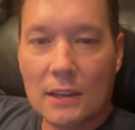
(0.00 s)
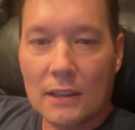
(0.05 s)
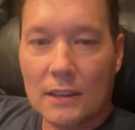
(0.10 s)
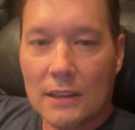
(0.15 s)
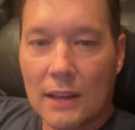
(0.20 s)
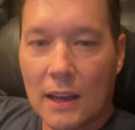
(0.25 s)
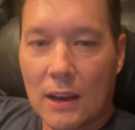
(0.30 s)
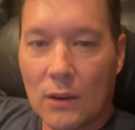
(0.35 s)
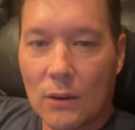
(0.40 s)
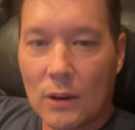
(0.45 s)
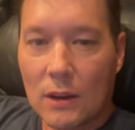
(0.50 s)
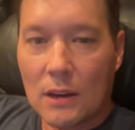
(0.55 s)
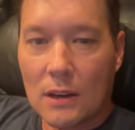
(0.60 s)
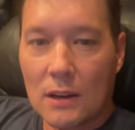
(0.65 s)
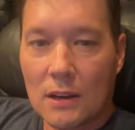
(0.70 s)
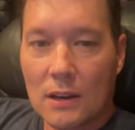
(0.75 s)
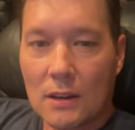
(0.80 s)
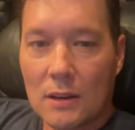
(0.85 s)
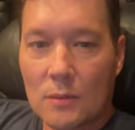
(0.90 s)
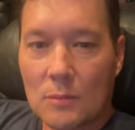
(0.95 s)
now
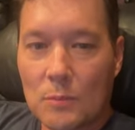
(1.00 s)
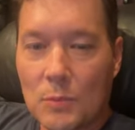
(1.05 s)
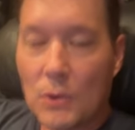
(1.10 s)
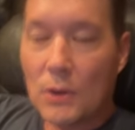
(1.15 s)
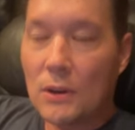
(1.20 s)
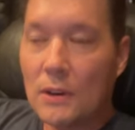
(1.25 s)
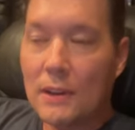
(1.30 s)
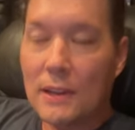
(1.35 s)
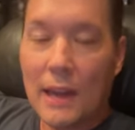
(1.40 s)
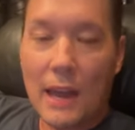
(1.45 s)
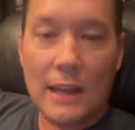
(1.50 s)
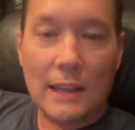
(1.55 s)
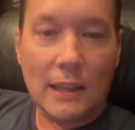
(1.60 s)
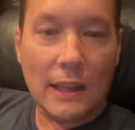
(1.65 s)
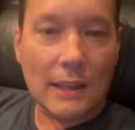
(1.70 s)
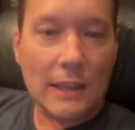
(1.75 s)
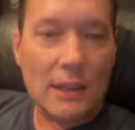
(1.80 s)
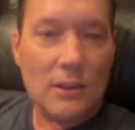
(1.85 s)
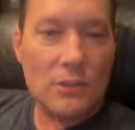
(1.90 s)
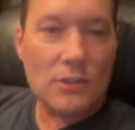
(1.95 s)
uh, and
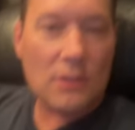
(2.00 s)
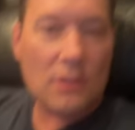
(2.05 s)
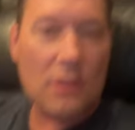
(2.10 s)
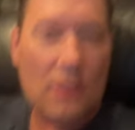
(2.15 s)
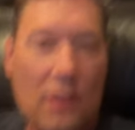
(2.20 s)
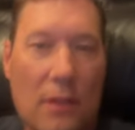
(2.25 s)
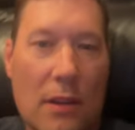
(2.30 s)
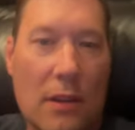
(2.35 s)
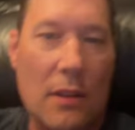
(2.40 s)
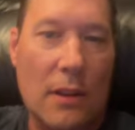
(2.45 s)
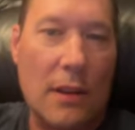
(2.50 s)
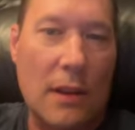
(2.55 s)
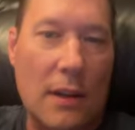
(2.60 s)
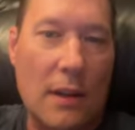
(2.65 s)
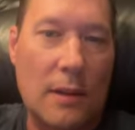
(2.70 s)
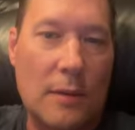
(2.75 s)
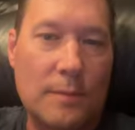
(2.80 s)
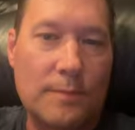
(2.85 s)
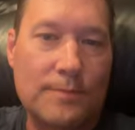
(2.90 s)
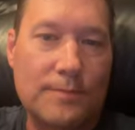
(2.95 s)
like here's a good
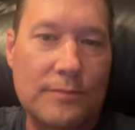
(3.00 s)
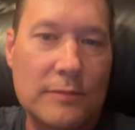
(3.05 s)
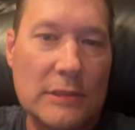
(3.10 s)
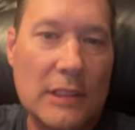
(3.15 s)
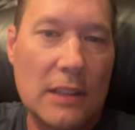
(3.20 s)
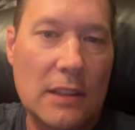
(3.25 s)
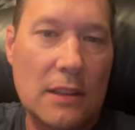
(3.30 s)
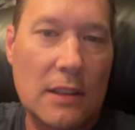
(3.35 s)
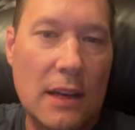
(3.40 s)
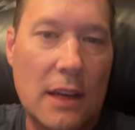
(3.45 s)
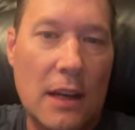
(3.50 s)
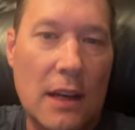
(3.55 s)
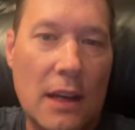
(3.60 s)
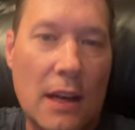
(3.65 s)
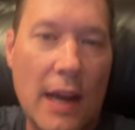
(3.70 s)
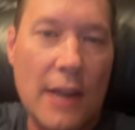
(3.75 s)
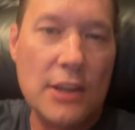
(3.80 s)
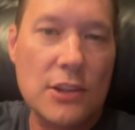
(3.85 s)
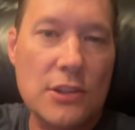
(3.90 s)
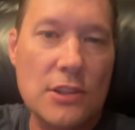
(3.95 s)
um,
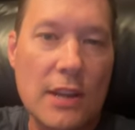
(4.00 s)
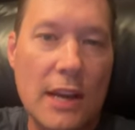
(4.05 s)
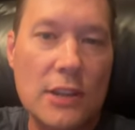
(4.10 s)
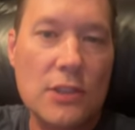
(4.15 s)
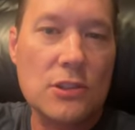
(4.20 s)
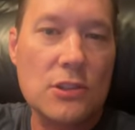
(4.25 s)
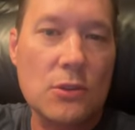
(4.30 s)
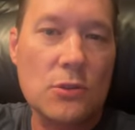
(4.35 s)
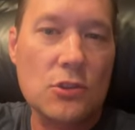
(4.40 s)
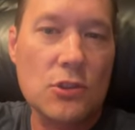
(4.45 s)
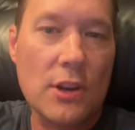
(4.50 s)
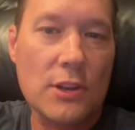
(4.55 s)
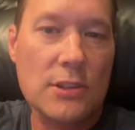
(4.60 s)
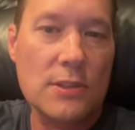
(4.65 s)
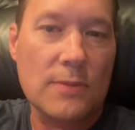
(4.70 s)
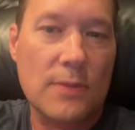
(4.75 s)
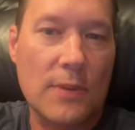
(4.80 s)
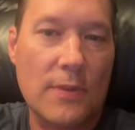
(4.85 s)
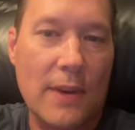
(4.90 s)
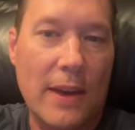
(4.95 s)
uh, I just I just don't
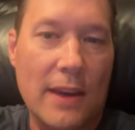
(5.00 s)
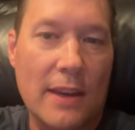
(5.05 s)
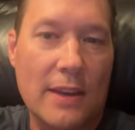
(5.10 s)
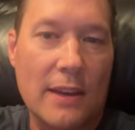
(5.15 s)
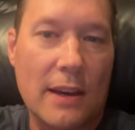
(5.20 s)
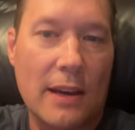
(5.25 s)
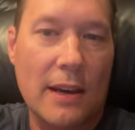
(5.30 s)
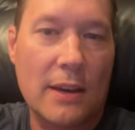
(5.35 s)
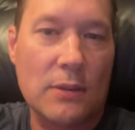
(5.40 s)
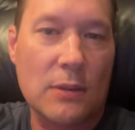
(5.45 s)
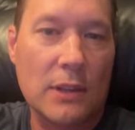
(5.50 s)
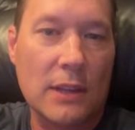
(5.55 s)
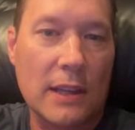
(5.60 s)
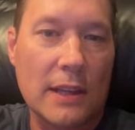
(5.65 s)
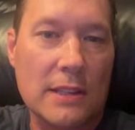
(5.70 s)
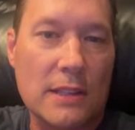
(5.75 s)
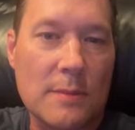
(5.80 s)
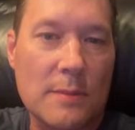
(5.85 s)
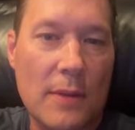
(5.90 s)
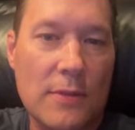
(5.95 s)
trust Vivek. I really
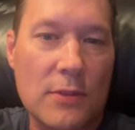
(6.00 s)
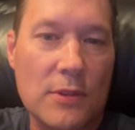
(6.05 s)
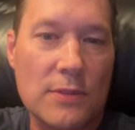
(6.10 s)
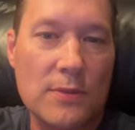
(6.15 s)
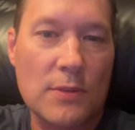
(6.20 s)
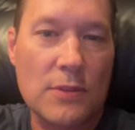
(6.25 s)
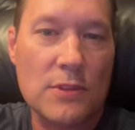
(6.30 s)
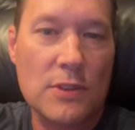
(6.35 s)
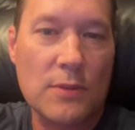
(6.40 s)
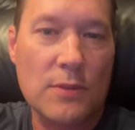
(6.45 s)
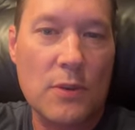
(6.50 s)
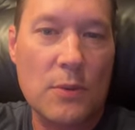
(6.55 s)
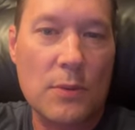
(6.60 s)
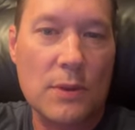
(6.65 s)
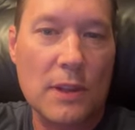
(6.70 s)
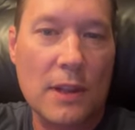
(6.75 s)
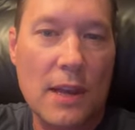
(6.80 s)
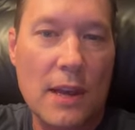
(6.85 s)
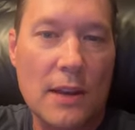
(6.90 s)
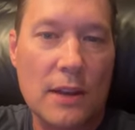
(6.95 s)
liked him after his first interview with
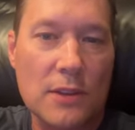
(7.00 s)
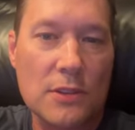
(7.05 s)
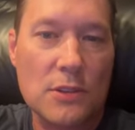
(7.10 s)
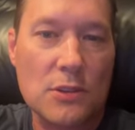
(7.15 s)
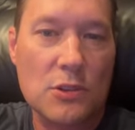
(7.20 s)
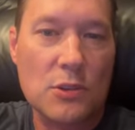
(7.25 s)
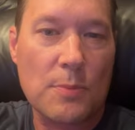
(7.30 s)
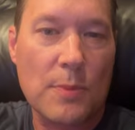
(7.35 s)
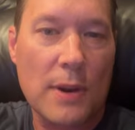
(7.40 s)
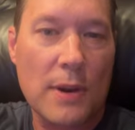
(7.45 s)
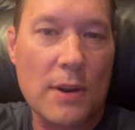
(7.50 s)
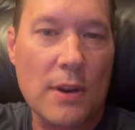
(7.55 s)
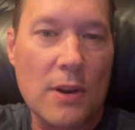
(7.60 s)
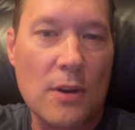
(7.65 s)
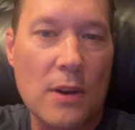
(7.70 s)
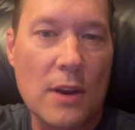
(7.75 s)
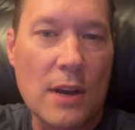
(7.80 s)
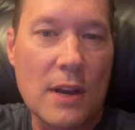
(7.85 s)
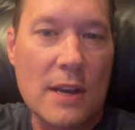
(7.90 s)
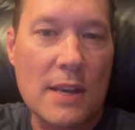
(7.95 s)
Glenn, also
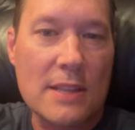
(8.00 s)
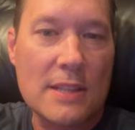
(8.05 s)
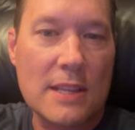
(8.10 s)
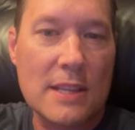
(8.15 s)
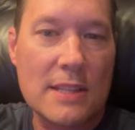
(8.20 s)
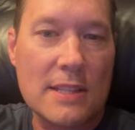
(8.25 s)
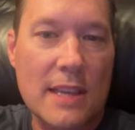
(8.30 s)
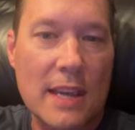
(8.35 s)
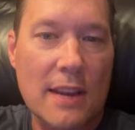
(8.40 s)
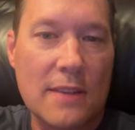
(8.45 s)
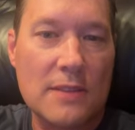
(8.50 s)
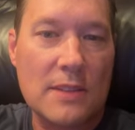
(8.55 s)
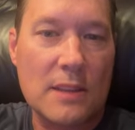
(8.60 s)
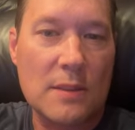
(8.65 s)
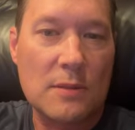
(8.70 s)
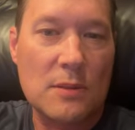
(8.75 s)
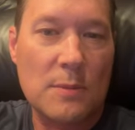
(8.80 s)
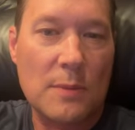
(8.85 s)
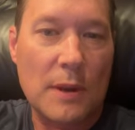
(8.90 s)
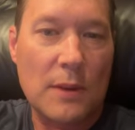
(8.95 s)
Shapiro. Since then, I've
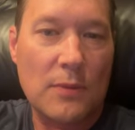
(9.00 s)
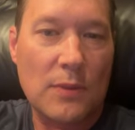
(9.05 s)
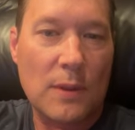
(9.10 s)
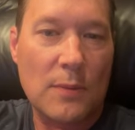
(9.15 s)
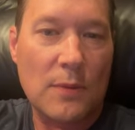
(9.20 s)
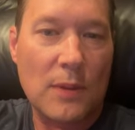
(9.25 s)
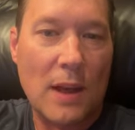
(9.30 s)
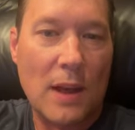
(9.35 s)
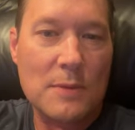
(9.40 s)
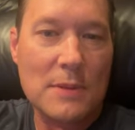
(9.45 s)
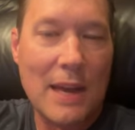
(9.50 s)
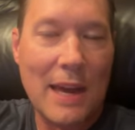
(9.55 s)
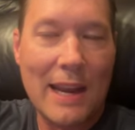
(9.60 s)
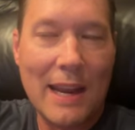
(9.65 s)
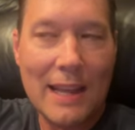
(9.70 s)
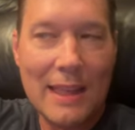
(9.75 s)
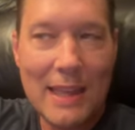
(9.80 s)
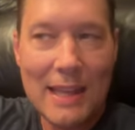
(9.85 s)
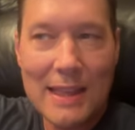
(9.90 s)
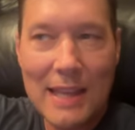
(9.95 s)
seen too many flip flops, and
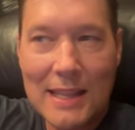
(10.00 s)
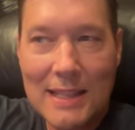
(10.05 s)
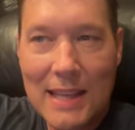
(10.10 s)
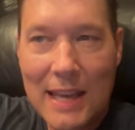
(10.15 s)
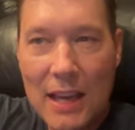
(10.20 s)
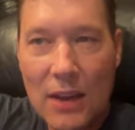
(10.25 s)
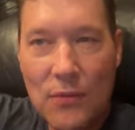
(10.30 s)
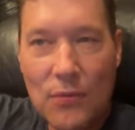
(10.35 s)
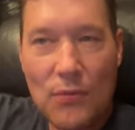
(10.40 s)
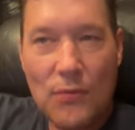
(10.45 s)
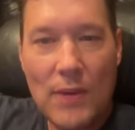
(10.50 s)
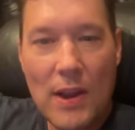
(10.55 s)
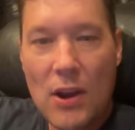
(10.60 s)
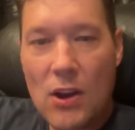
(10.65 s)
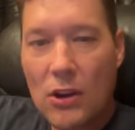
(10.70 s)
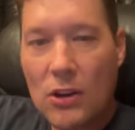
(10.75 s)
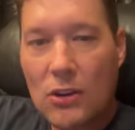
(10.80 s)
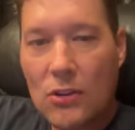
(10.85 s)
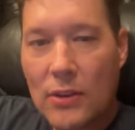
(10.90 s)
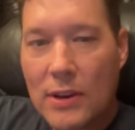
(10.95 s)
I think that's like a
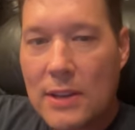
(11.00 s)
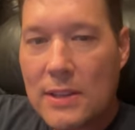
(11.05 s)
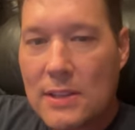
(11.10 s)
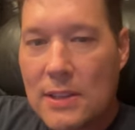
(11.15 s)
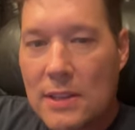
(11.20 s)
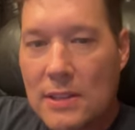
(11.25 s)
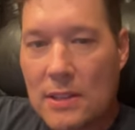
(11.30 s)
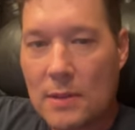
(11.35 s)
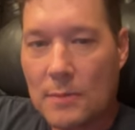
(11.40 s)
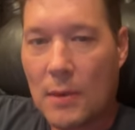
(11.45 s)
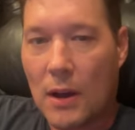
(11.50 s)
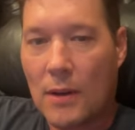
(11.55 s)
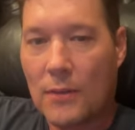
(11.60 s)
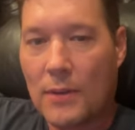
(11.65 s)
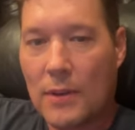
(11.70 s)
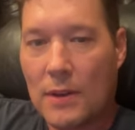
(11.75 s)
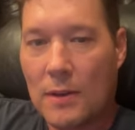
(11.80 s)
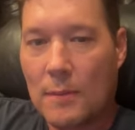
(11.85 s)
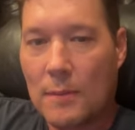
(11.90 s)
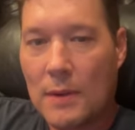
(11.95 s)
fair criticism of
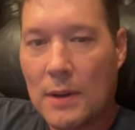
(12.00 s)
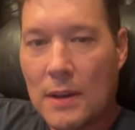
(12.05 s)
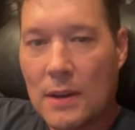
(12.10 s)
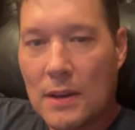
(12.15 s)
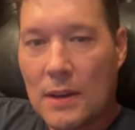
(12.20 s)
him.